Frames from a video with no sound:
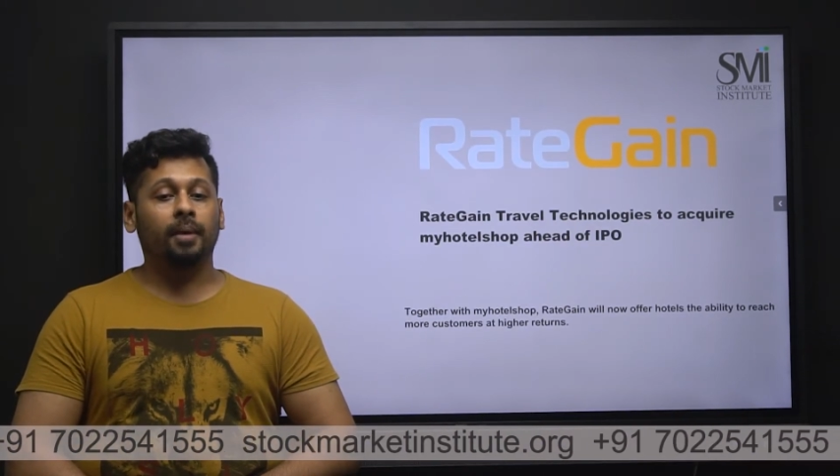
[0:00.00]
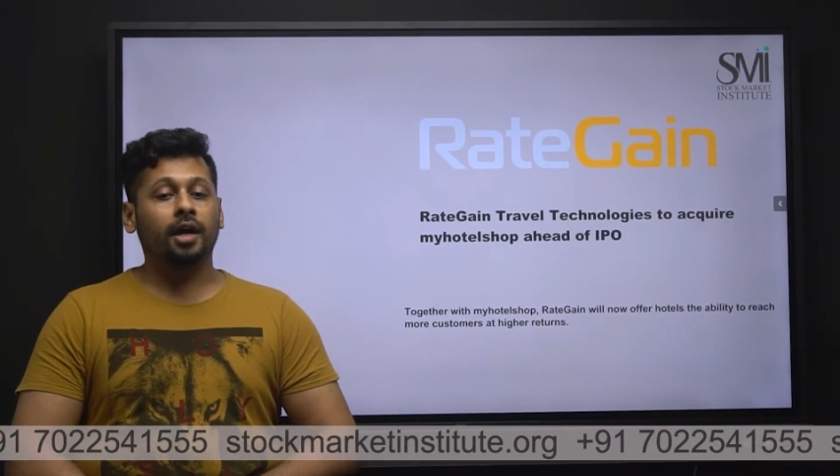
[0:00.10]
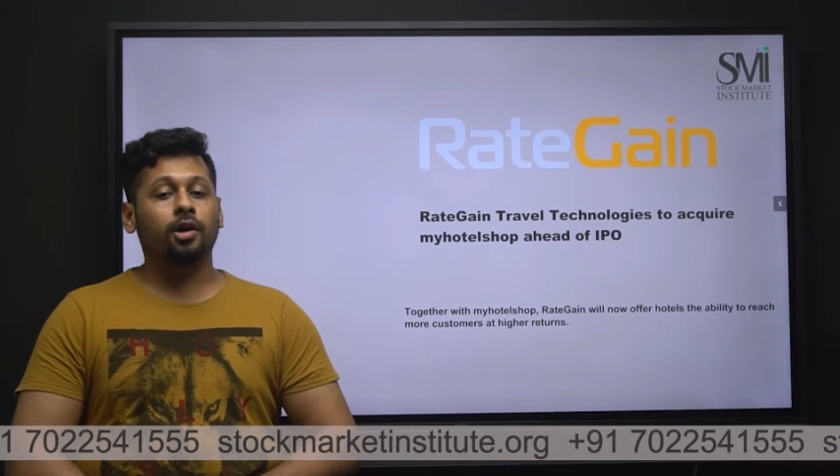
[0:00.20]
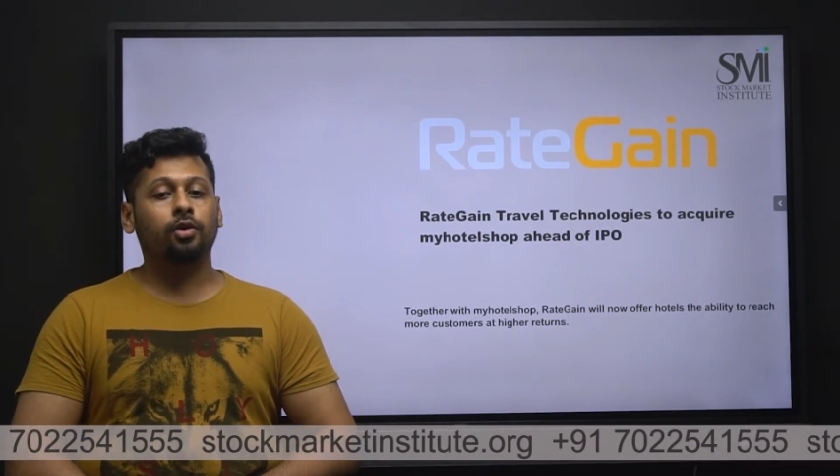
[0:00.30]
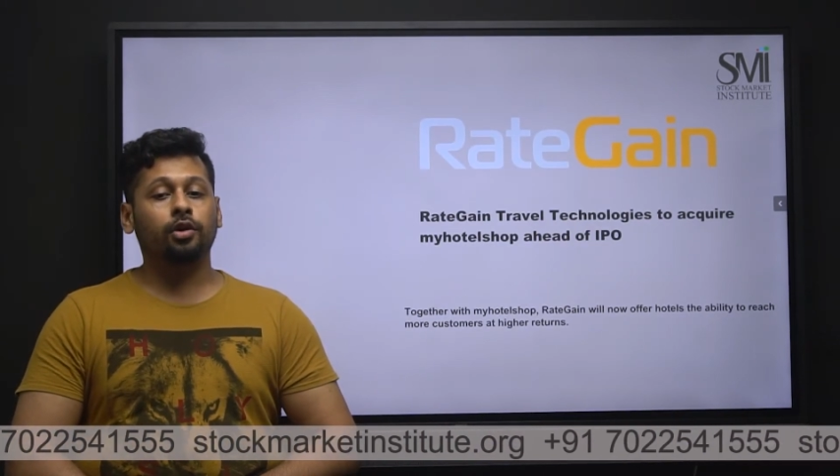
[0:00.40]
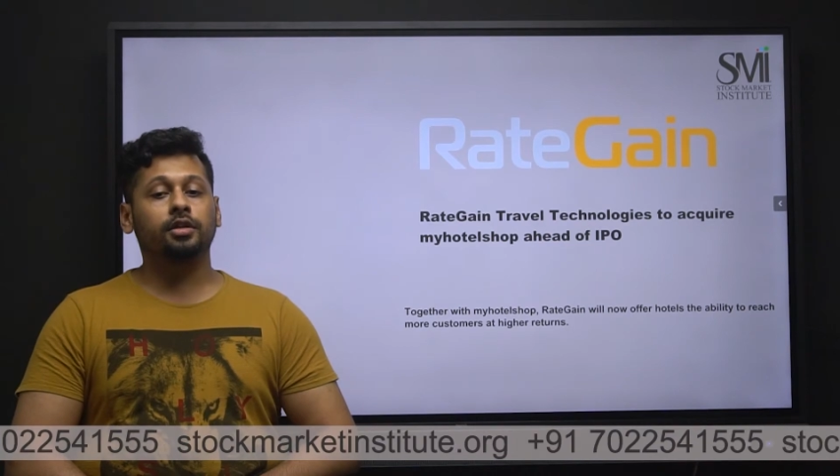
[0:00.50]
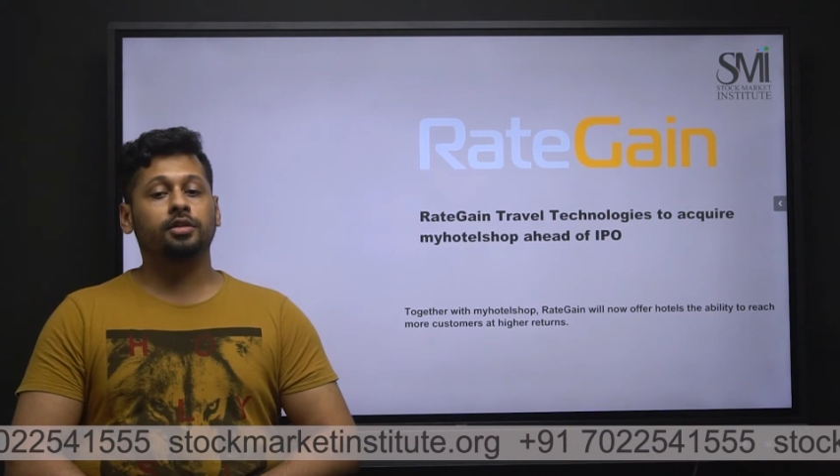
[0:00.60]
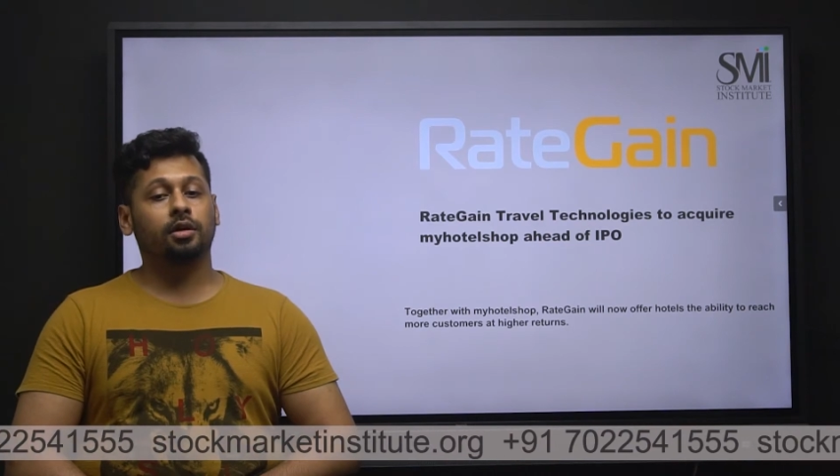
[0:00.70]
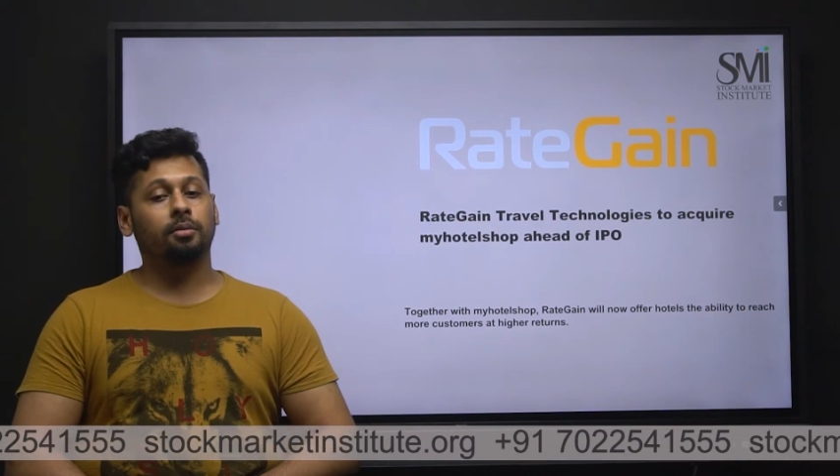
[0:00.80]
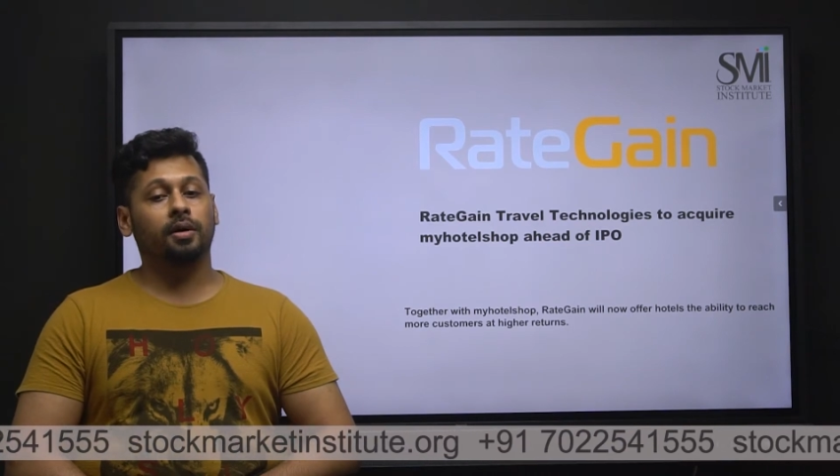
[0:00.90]

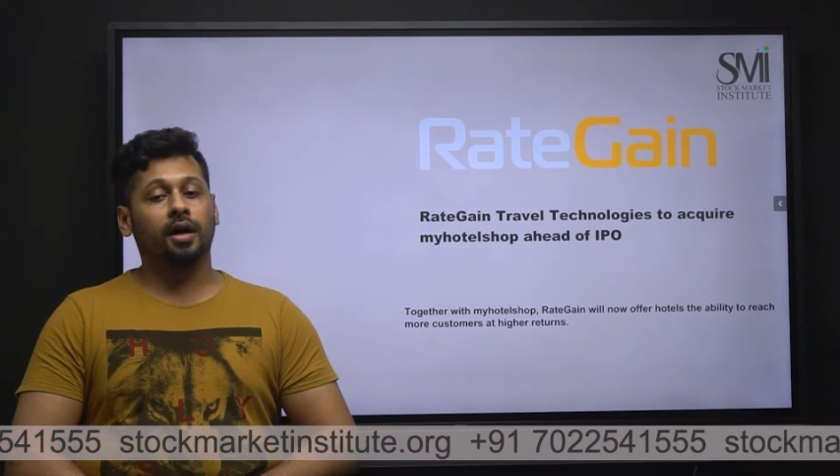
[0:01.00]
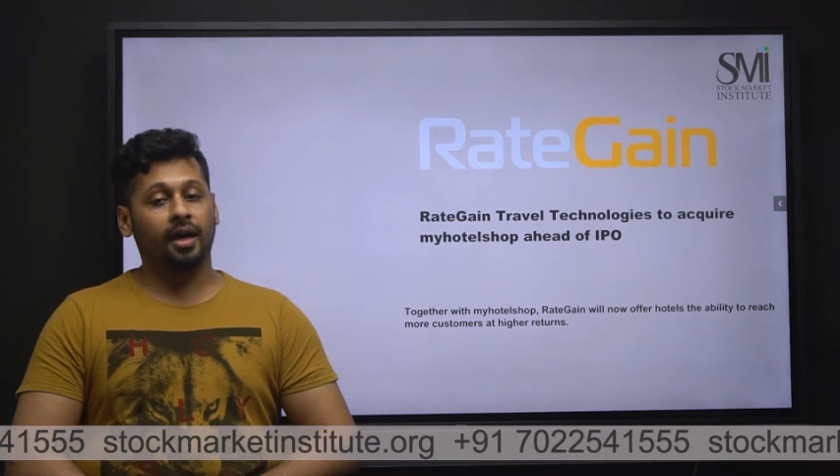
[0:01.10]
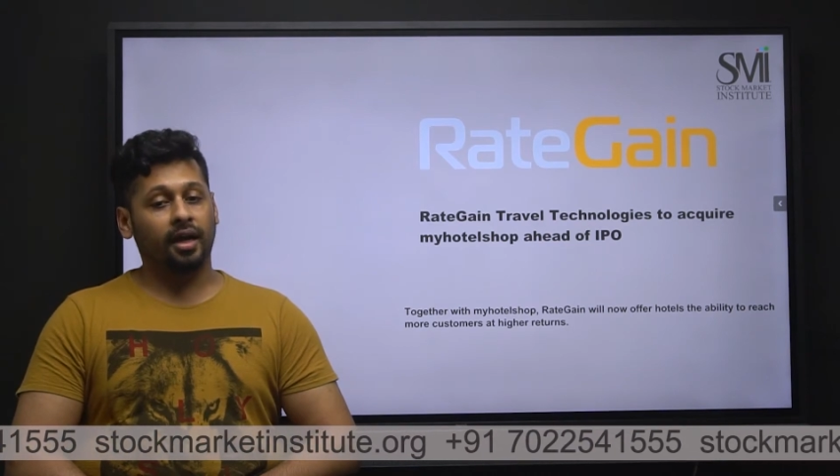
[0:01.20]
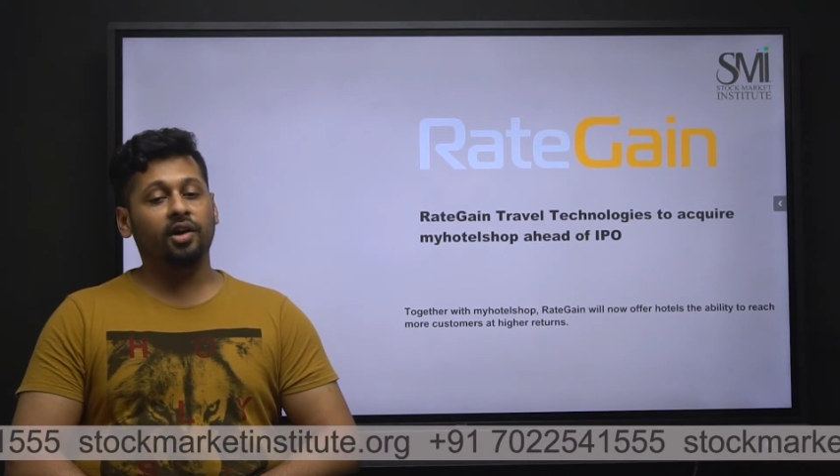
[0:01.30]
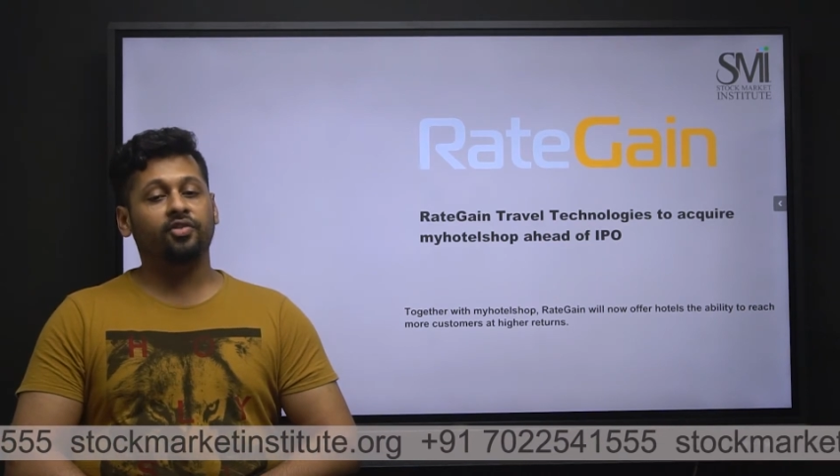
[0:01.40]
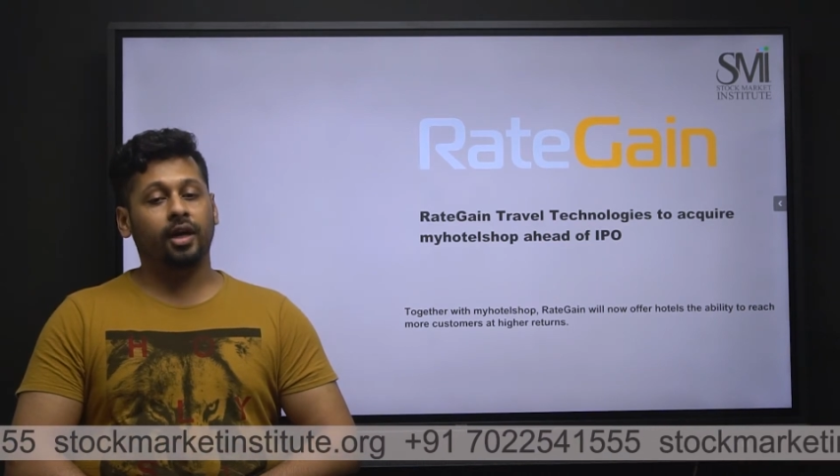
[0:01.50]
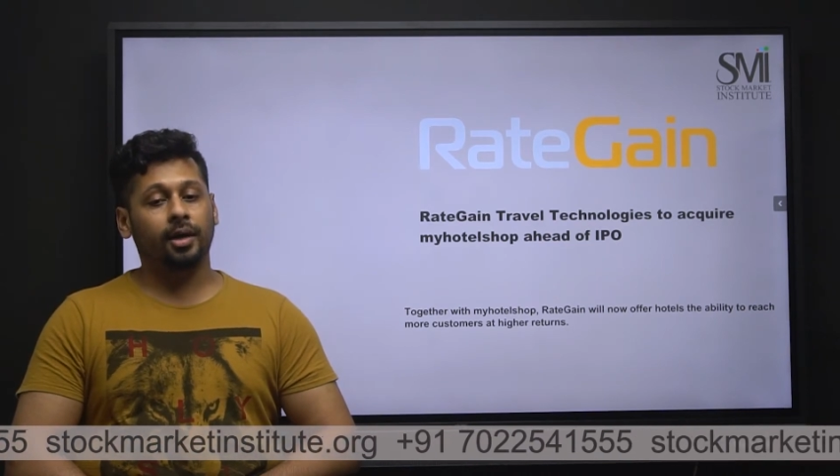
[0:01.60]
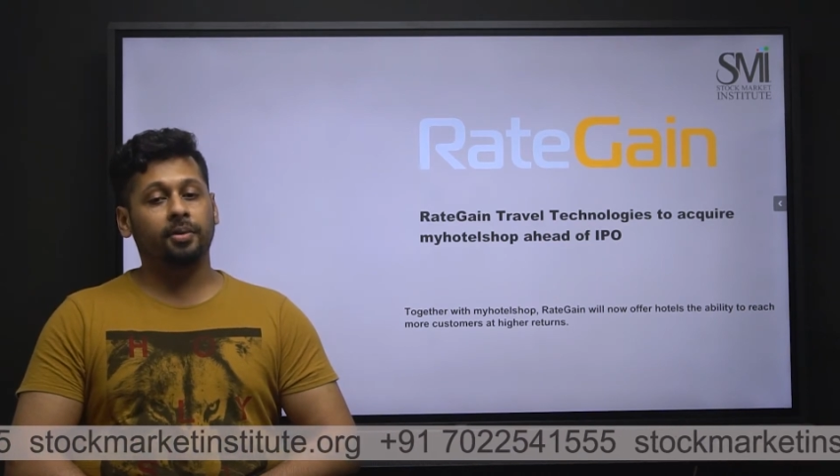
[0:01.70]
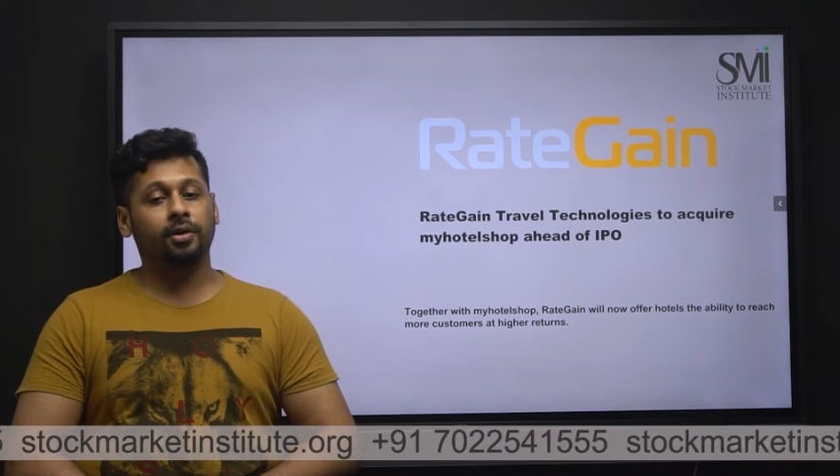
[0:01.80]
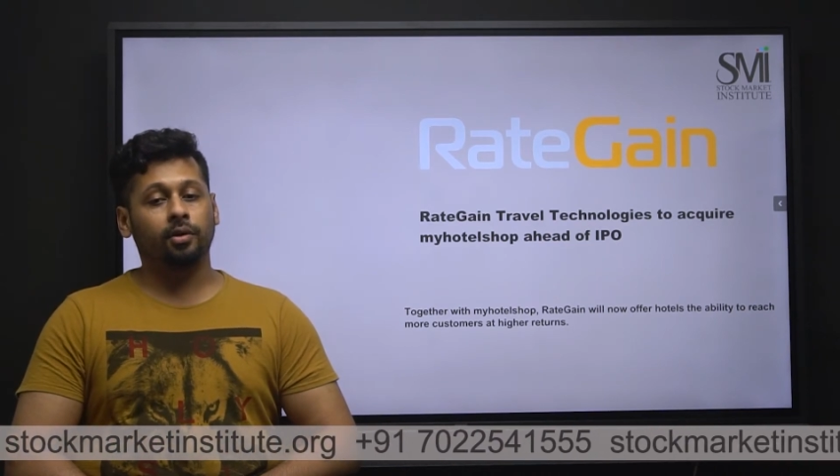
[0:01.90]
Myhotelshop ahead of
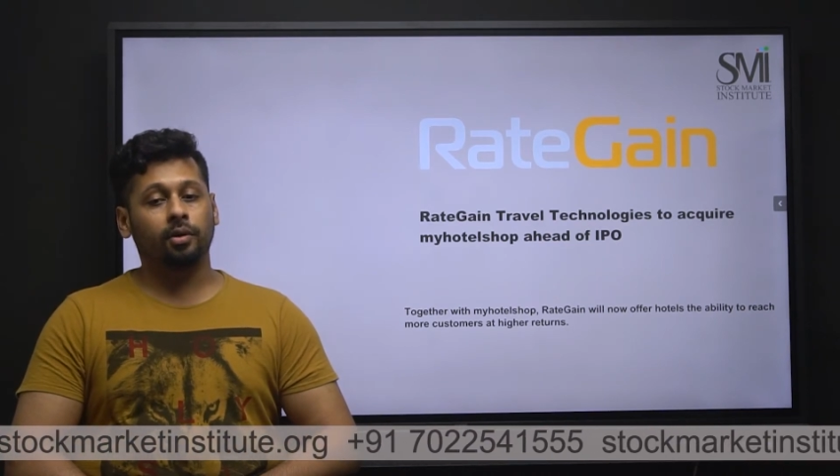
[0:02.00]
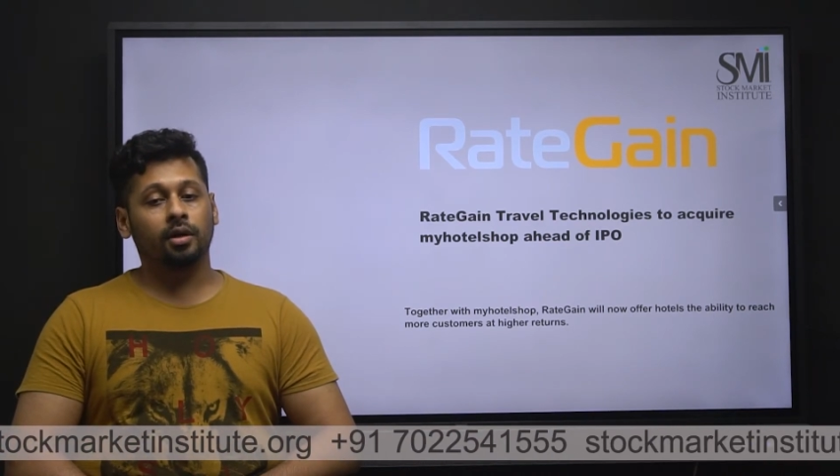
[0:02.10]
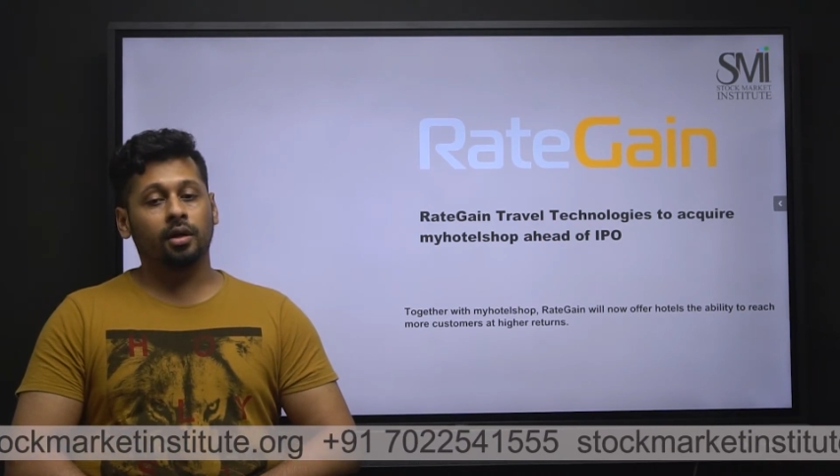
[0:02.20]
IPO.